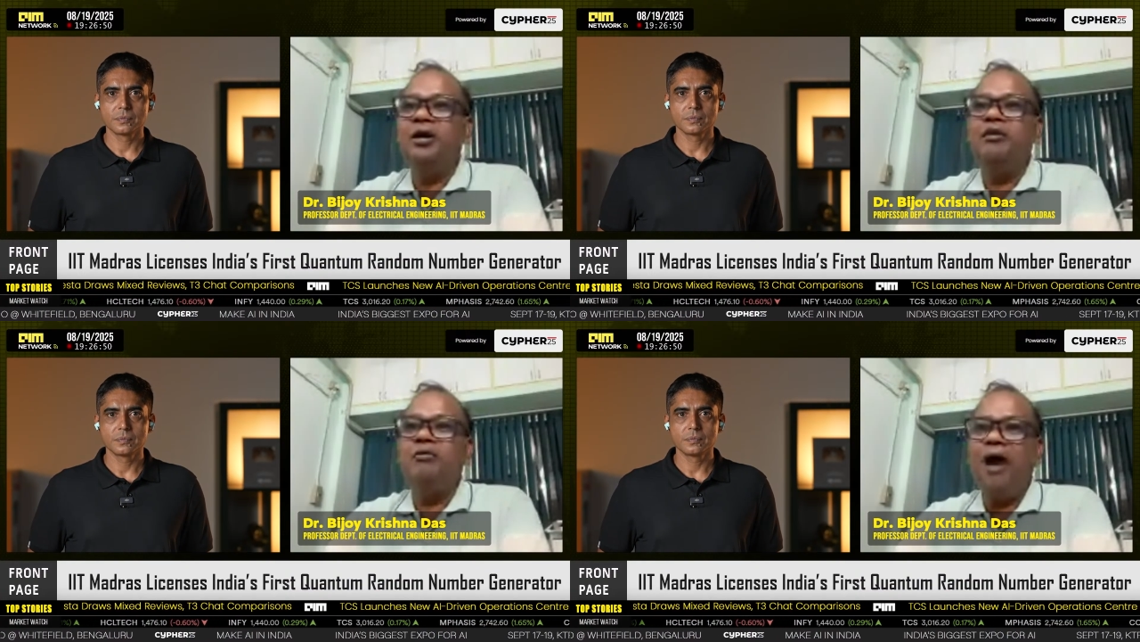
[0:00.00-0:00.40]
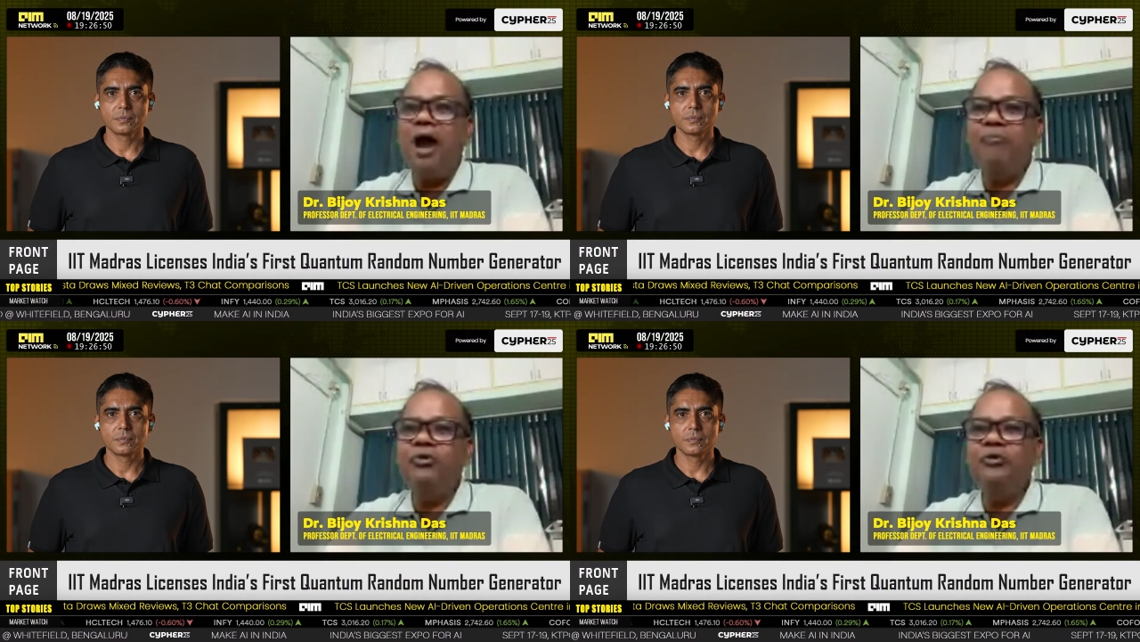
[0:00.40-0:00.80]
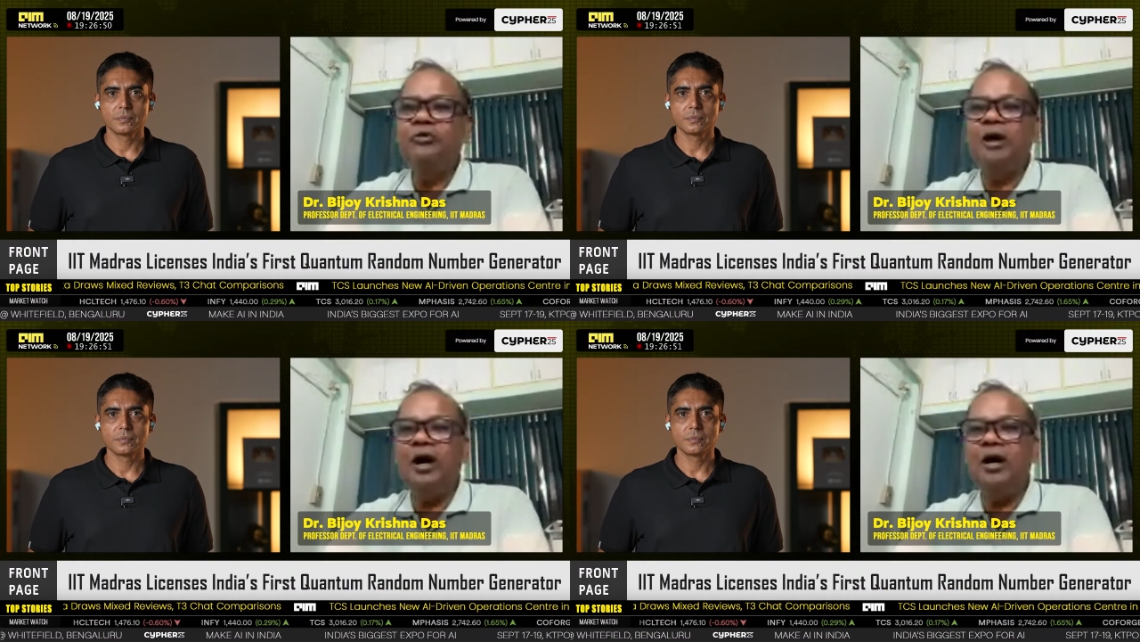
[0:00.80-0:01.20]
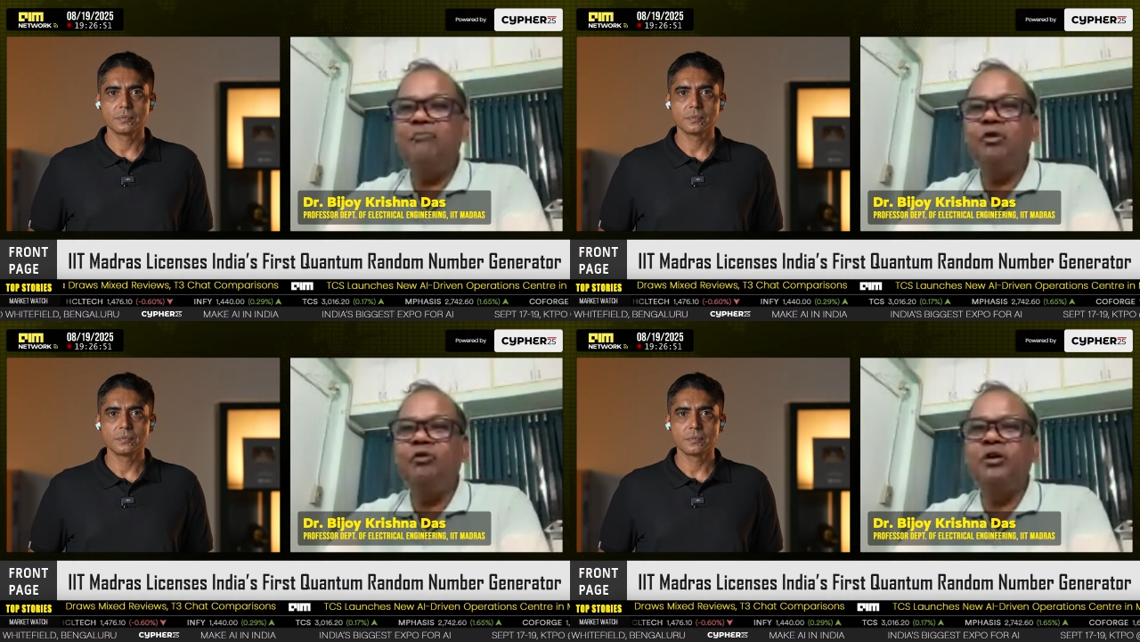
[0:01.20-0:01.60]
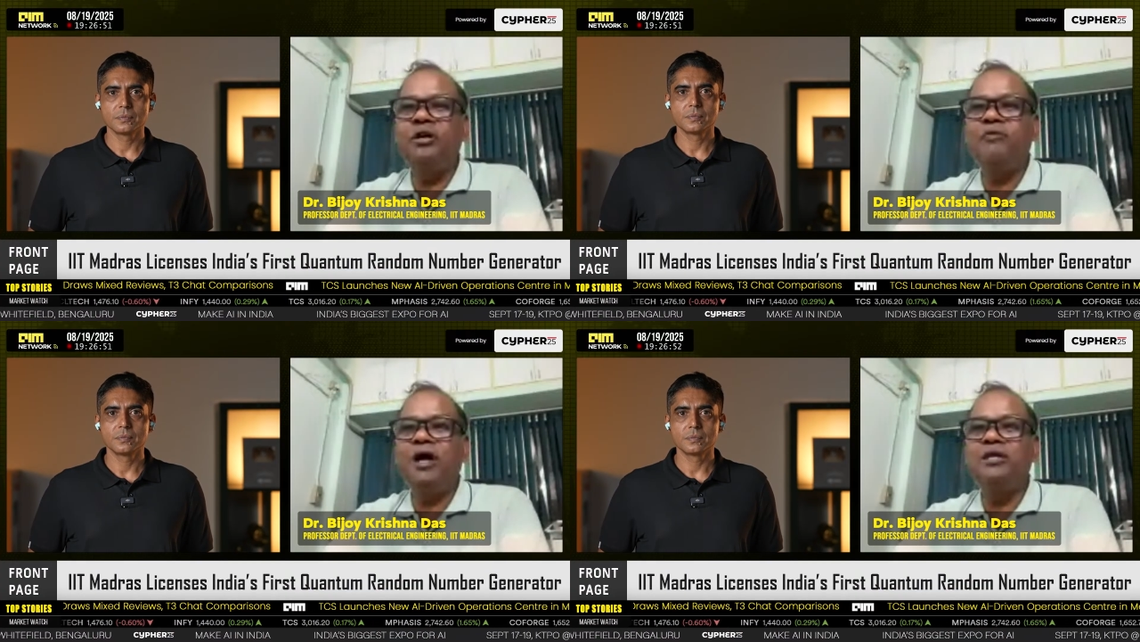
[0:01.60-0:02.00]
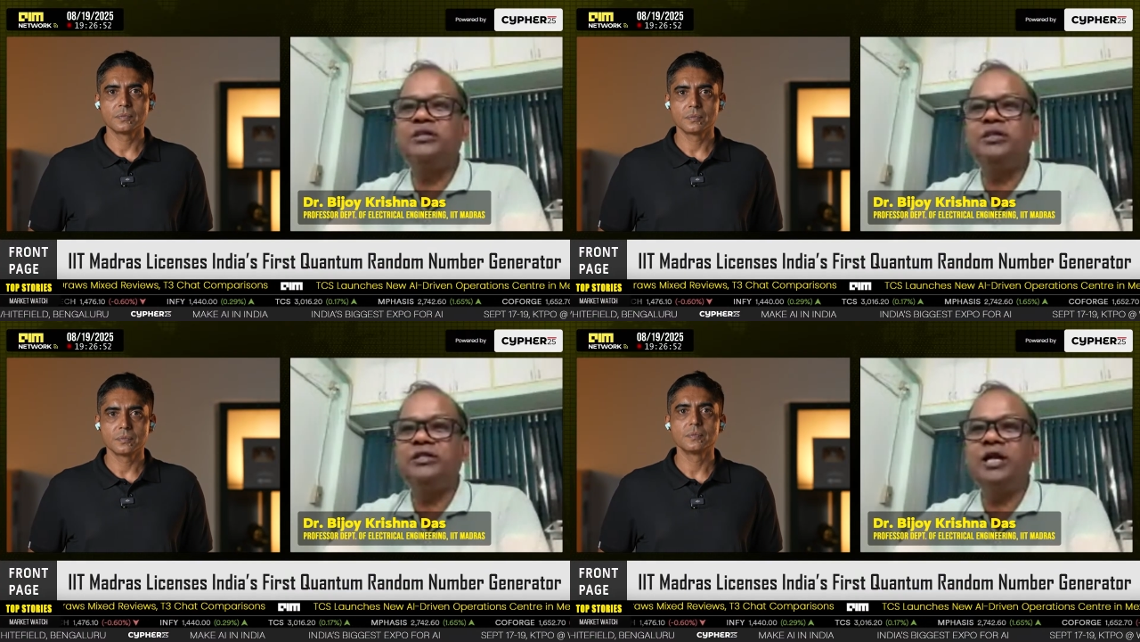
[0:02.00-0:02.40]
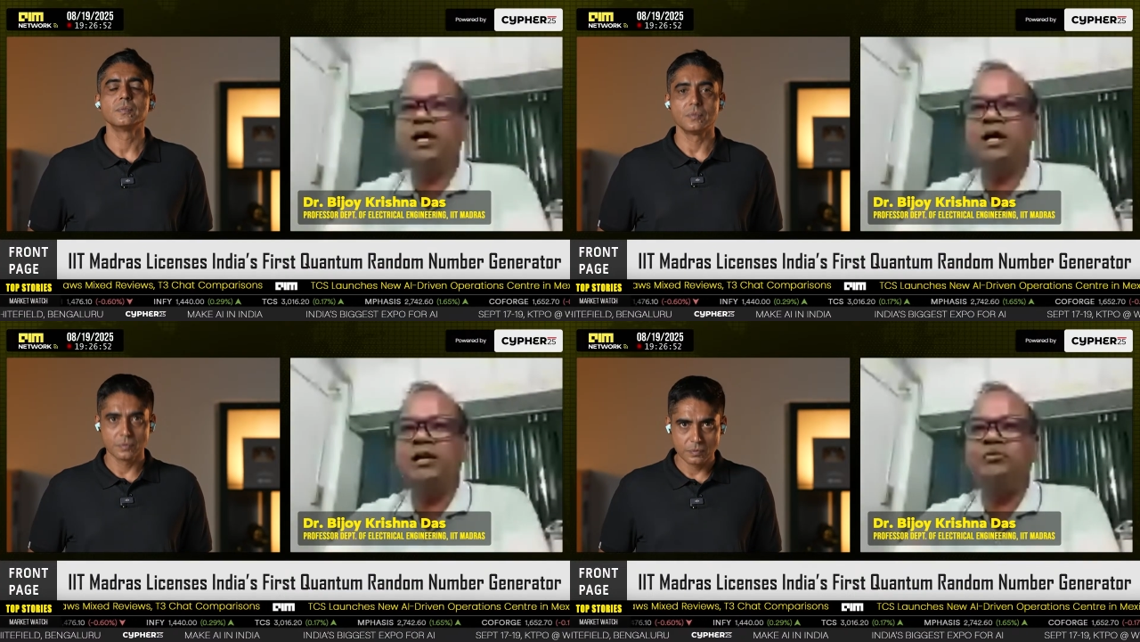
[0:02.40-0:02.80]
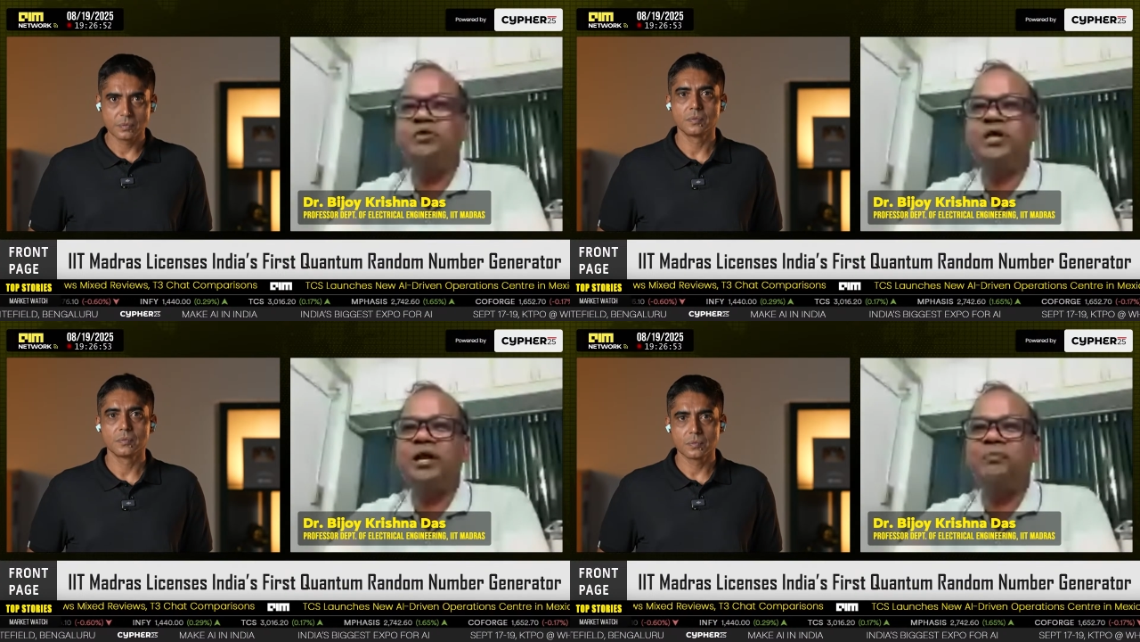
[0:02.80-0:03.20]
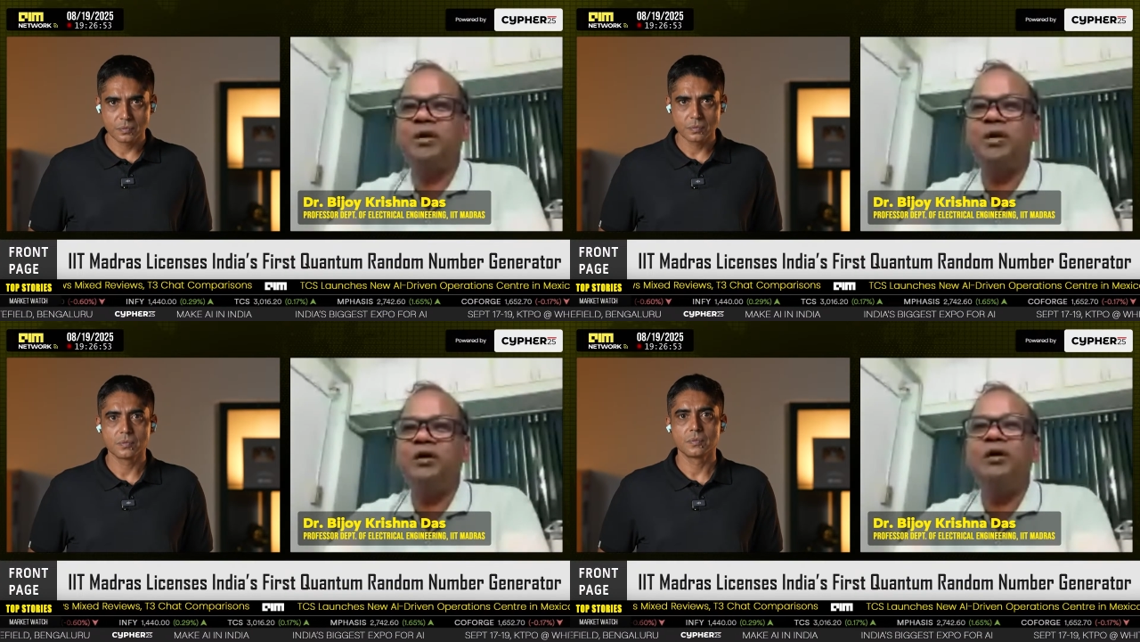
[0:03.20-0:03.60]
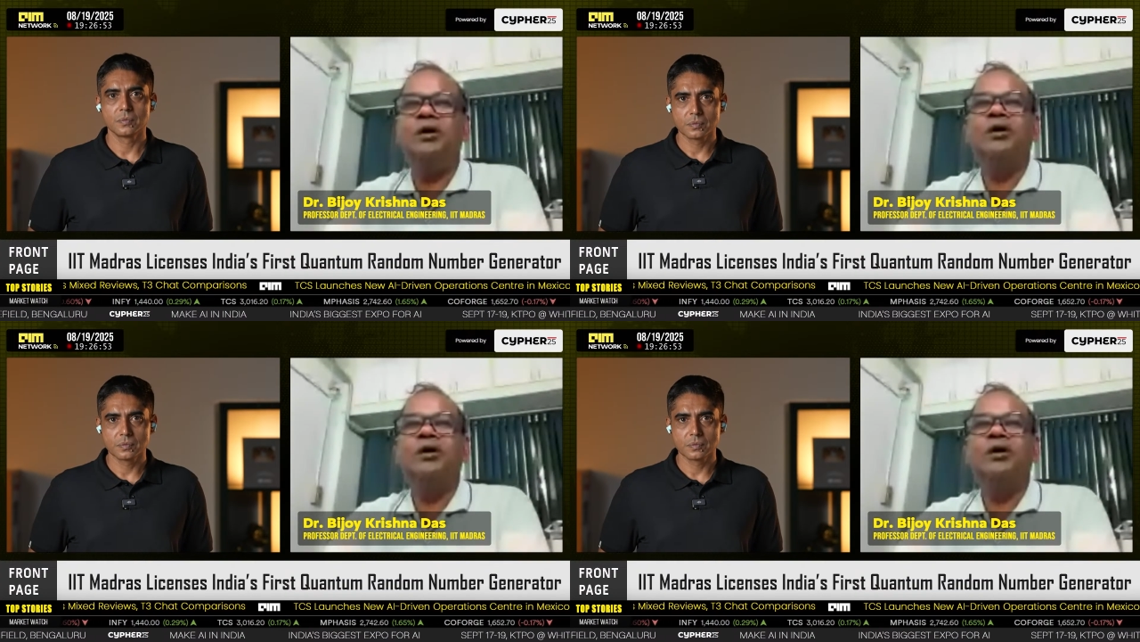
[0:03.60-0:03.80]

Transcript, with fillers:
Speaker 1: you have to have your device design which can be